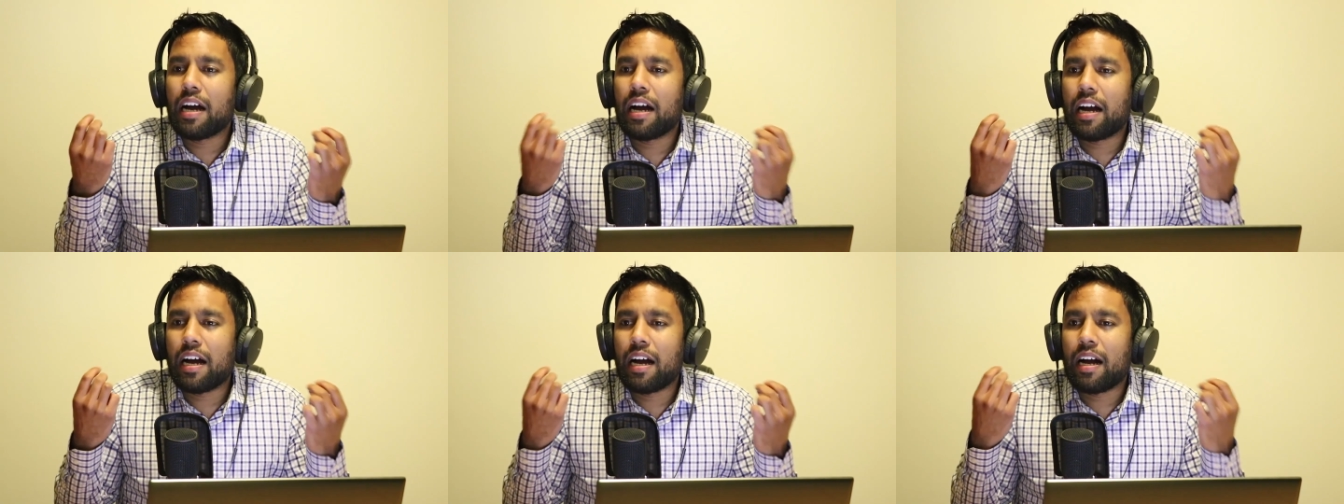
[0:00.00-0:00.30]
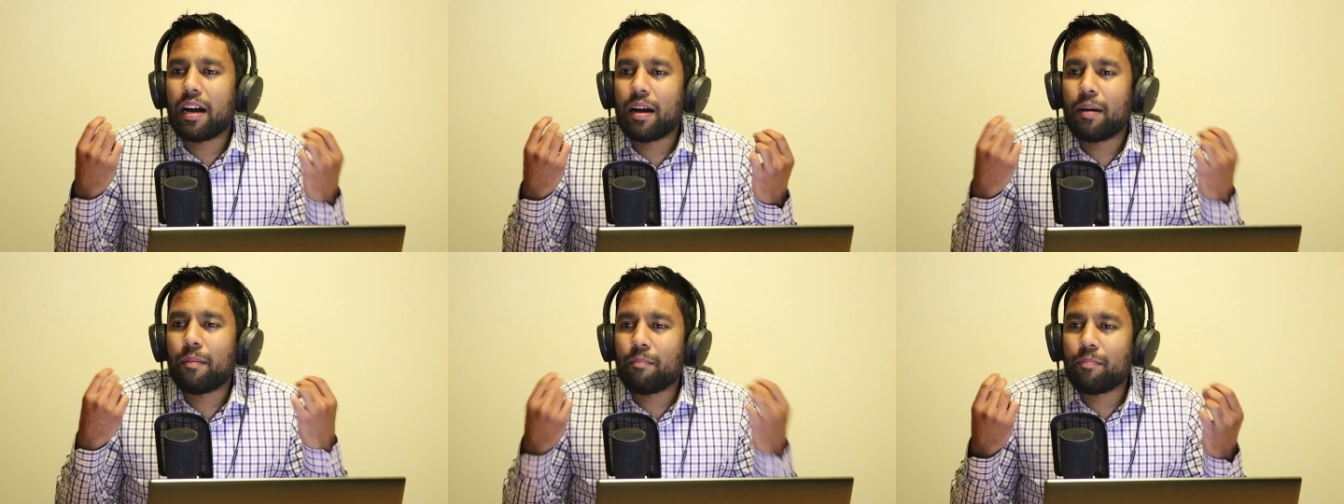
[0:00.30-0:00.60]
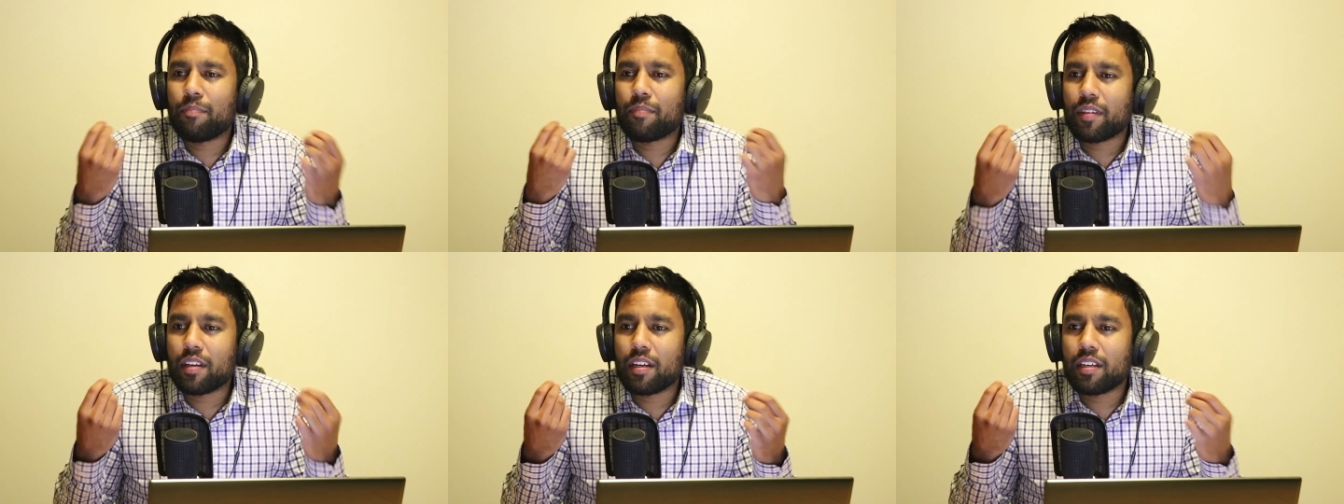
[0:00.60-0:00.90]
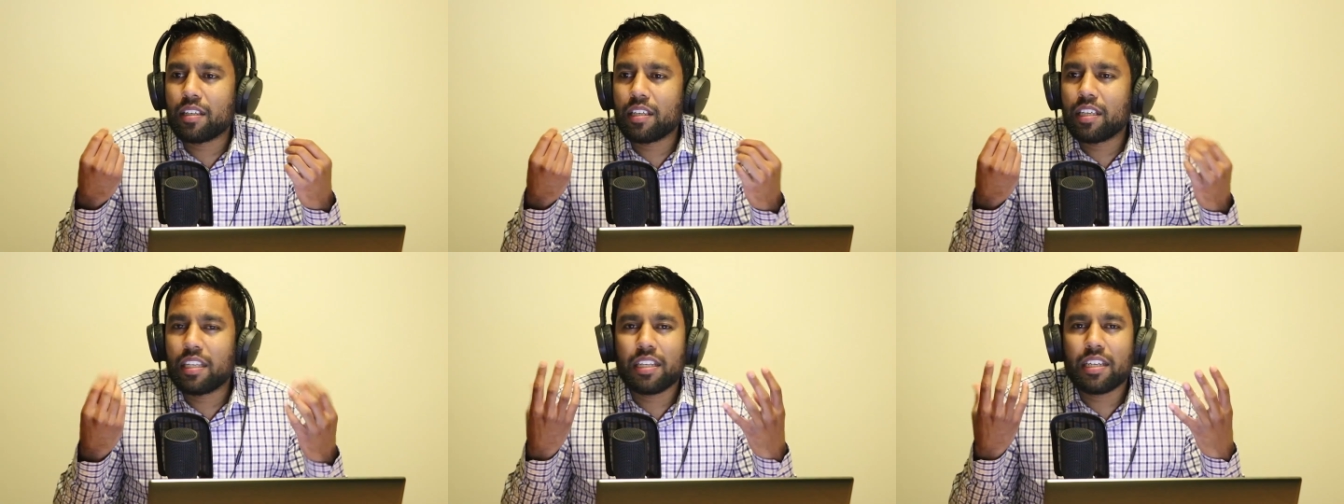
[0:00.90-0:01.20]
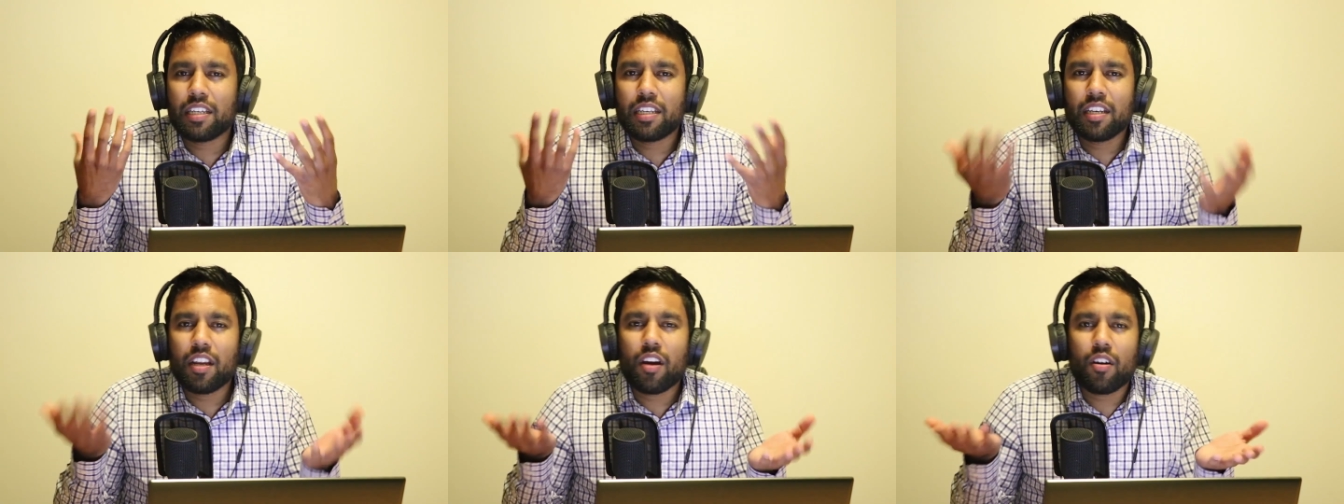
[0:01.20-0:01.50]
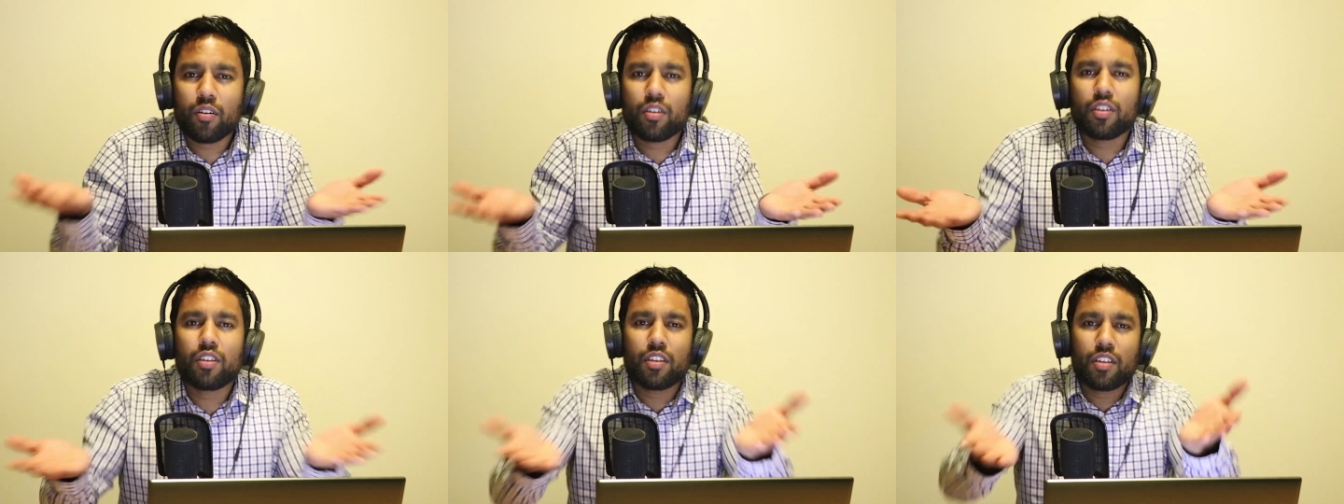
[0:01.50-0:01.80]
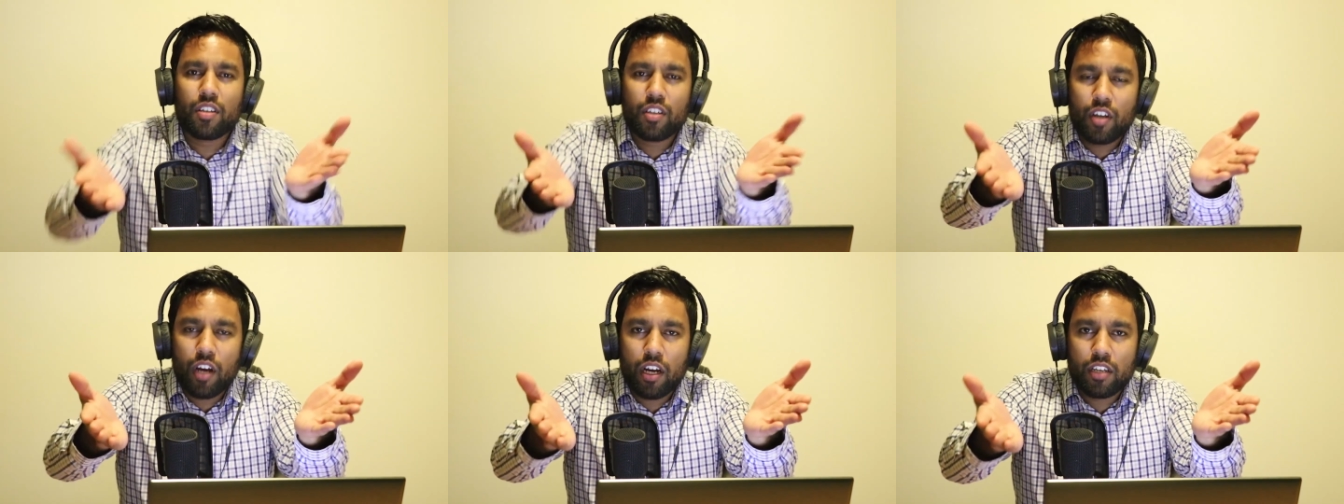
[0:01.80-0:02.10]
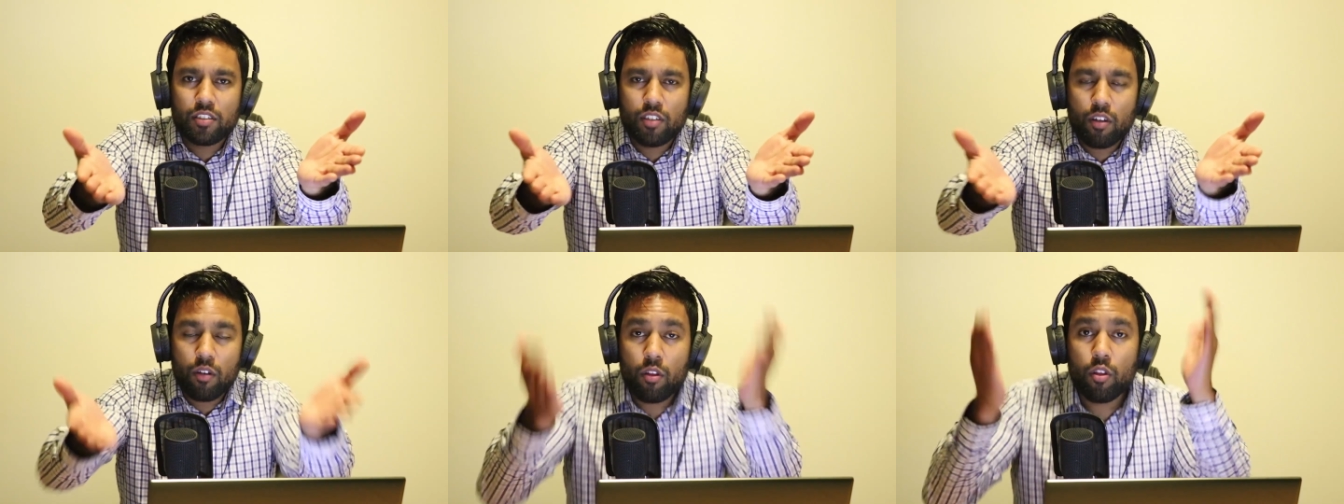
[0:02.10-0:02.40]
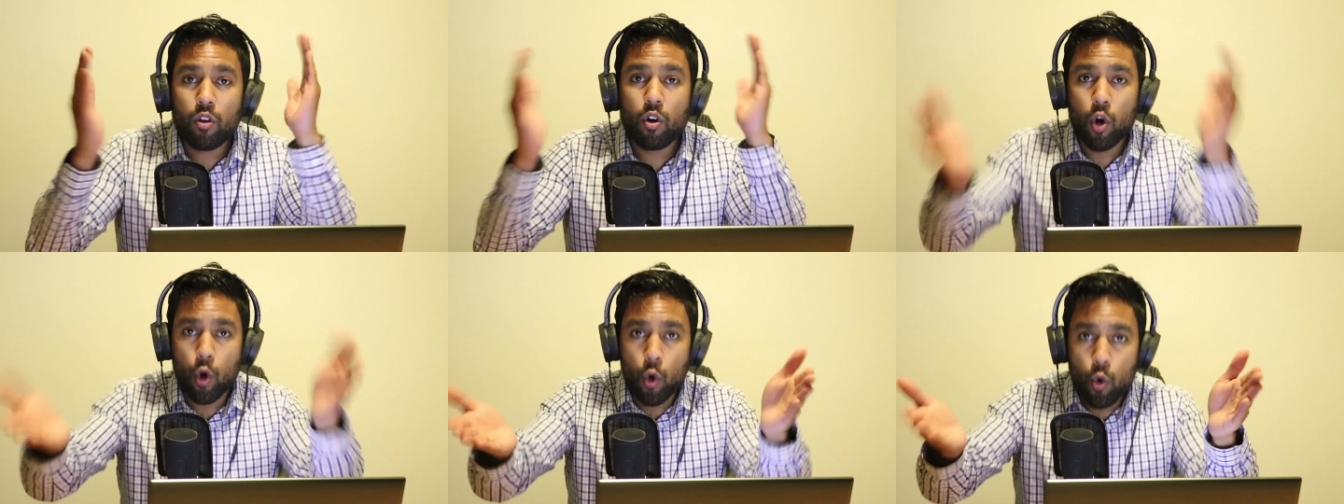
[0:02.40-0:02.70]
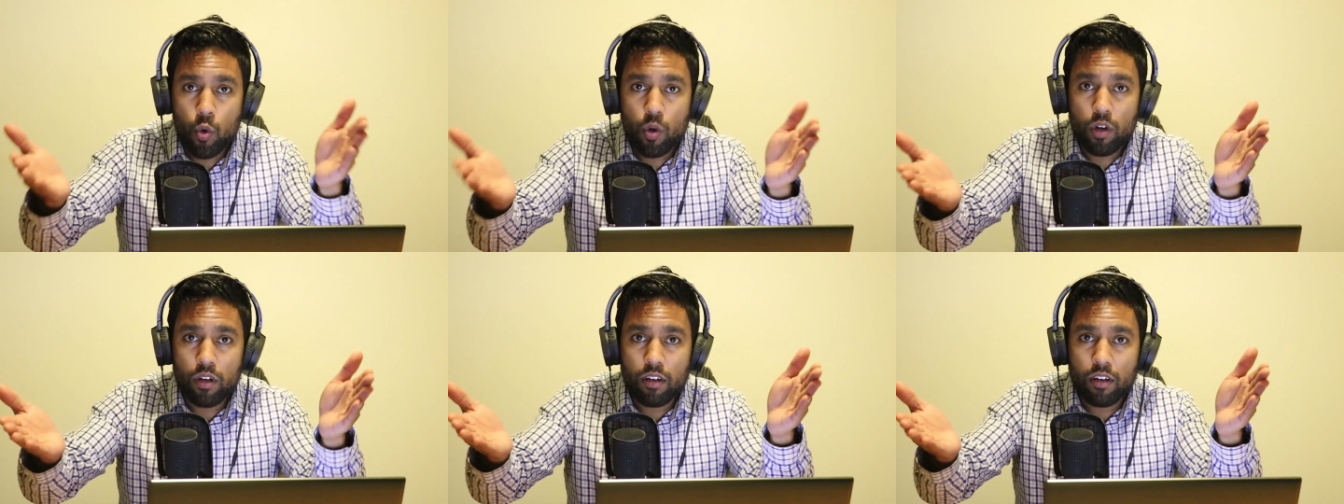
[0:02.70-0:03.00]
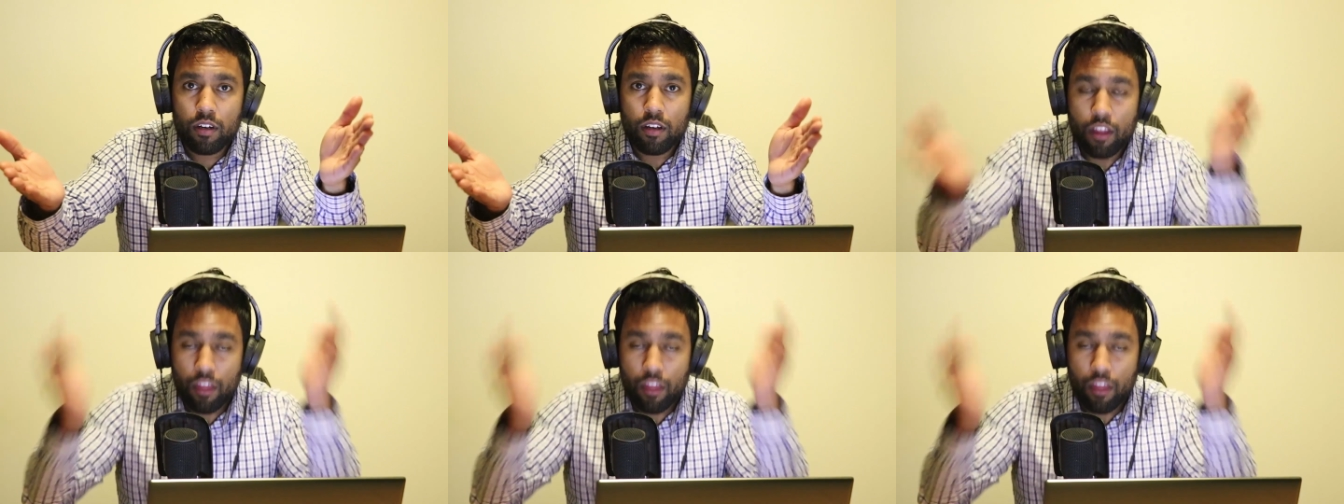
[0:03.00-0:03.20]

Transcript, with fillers: um, you, you know, you guys know the W H O?